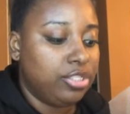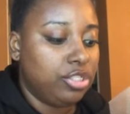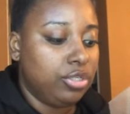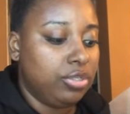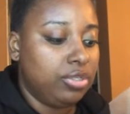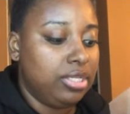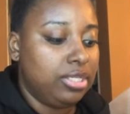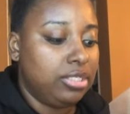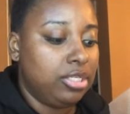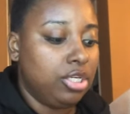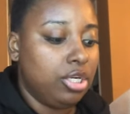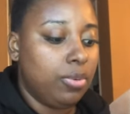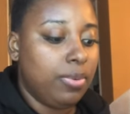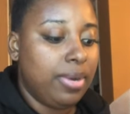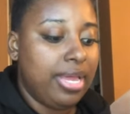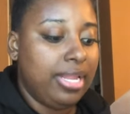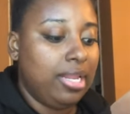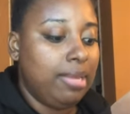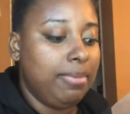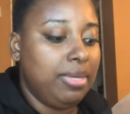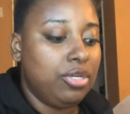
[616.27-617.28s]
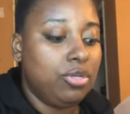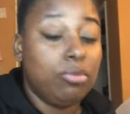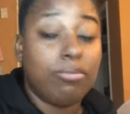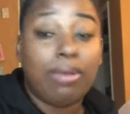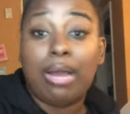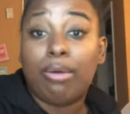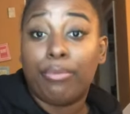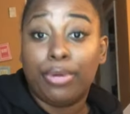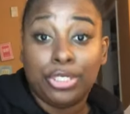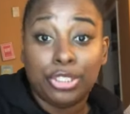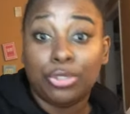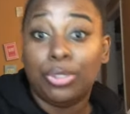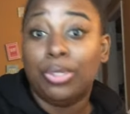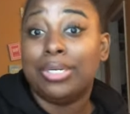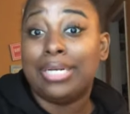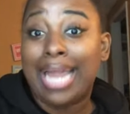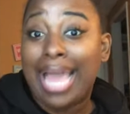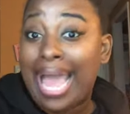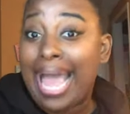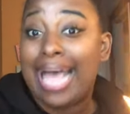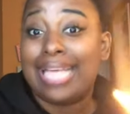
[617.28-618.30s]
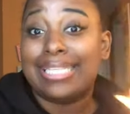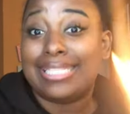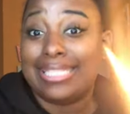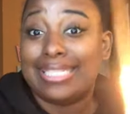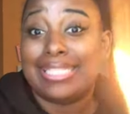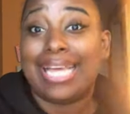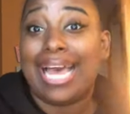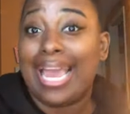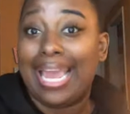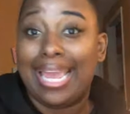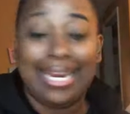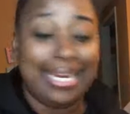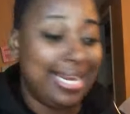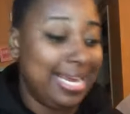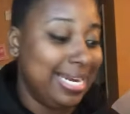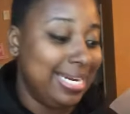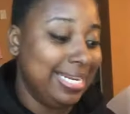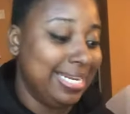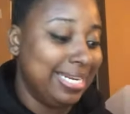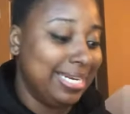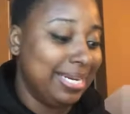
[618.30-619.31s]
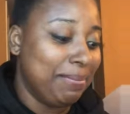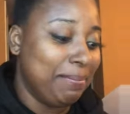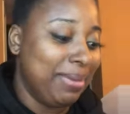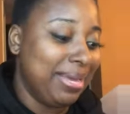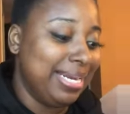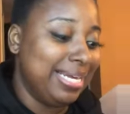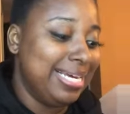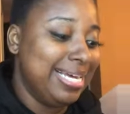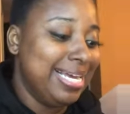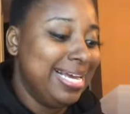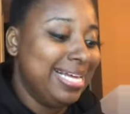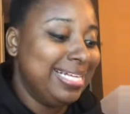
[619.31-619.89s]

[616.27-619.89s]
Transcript: So you know what? Let me do my ritual now since I ain't done it in a minute